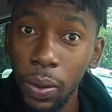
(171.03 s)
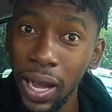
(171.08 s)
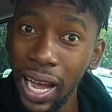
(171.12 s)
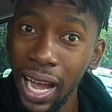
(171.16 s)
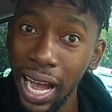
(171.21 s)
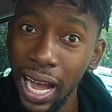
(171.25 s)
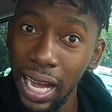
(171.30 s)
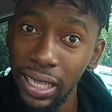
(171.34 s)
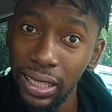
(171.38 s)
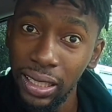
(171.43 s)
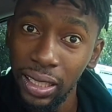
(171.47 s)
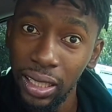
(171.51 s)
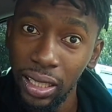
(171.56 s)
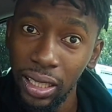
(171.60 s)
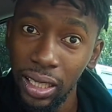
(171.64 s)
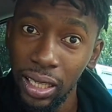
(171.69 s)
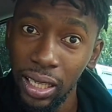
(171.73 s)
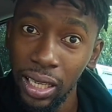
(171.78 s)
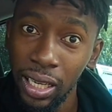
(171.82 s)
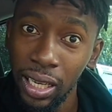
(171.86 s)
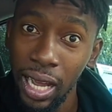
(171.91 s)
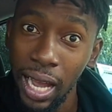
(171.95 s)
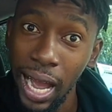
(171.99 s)
Pause.
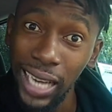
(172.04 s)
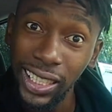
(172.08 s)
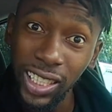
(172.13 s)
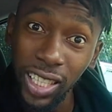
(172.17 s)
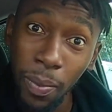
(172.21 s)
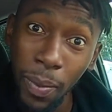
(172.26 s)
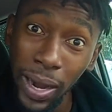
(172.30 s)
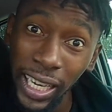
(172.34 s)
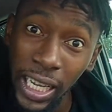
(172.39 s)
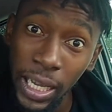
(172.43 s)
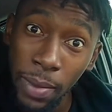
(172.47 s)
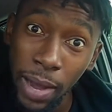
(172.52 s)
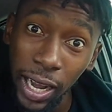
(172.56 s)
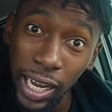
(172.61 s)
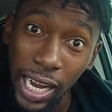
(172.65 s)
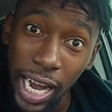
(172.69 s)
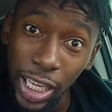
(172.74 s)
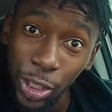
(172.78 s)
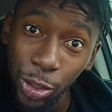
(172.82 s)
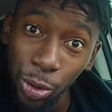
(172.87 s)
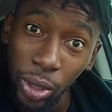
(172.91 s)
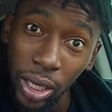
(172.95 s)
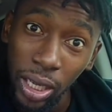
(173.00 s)
As somebody in my
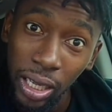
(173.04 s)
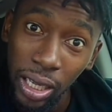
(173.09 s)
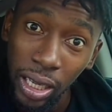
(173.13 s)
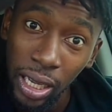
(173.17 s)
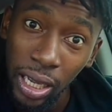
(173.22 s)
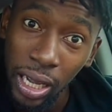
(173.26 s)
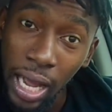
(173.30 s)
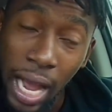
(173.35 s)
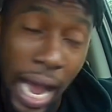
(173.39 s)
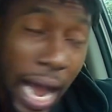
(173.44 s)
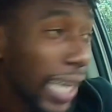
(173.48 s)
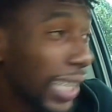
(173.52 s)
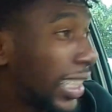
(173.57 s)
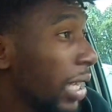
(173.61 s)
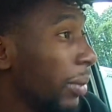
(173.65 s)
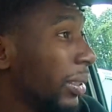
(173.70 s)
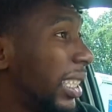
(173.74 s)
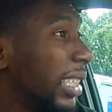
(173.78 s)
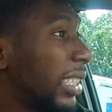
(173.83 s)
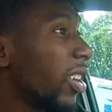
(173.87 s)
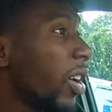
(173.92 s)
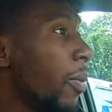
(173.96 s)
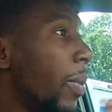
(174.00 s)
clash with, I
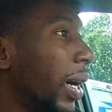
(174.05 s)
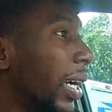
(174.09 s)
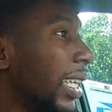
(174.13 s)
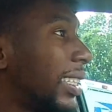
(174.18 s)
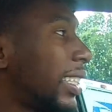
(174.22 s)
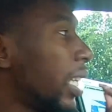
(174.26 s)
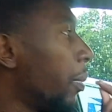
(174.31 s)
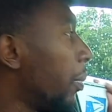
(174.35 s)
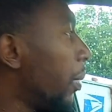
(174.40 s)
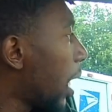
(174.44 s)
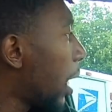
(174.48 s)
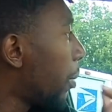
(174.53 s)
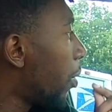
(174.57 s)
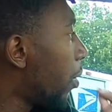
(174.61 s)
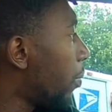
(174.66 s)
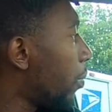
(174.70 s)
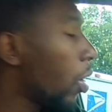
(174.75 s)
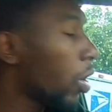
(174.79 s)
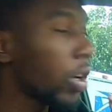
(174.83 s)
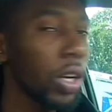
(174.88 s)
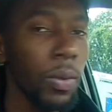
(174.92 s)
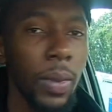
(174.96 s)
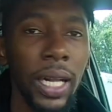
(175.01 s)
think see somebody send me that
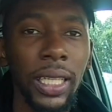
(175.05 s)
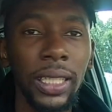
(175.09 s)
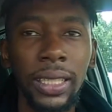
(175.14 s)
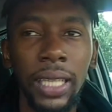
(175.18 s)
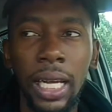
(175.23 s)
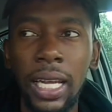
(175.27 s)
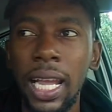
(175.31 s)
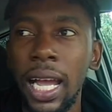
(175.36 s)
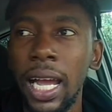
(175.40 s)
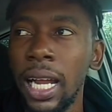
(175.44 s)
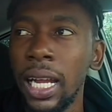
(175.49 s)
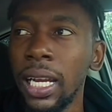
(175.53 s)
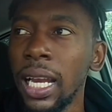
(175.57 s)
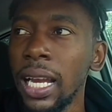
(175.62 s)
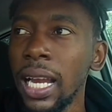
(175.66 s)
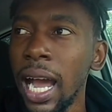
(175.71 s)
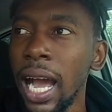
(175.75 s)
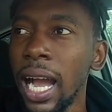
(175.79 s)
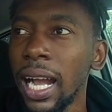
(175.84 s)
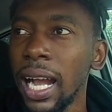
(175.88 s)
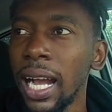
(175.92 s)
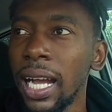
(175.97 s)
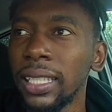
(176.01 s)
bumbucker bell song and
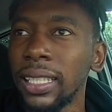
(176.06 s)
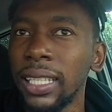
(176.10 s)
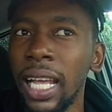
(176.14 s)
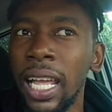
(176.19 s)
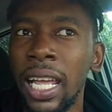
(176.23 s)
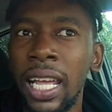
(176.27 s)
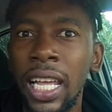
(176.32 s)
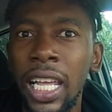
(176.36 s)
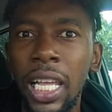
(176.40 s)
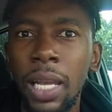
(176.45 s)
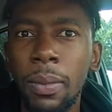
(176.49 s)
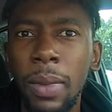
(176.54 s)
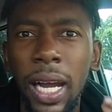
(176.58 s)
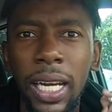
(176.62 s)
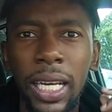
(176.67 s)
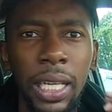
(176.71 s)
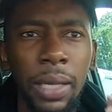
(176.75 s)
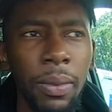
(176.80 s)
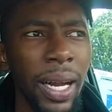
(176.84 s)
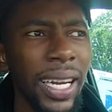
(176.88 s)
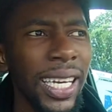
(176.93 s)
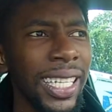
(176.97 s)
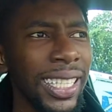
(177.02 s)
dog and say, he might
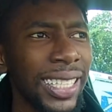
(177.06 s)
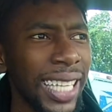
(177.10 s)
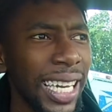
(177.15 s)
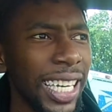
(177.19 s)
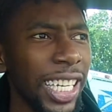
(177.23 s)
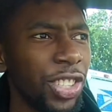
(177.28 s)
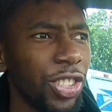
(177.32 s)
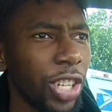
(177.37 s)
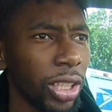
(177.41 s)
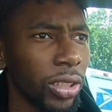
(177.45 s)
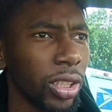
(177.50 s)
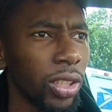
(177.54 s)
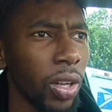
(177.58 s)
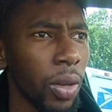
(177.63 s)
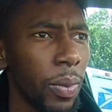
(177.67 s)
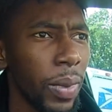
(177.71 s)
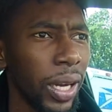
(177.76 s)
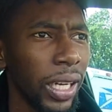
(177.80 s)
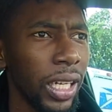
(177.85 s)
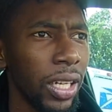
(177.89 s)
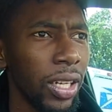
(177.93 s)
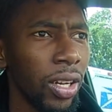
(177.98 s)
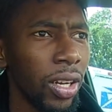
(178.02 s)
distract to
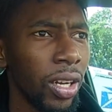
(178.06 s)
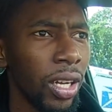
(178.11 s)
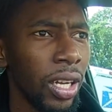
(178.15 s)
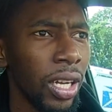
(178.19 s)
somebody,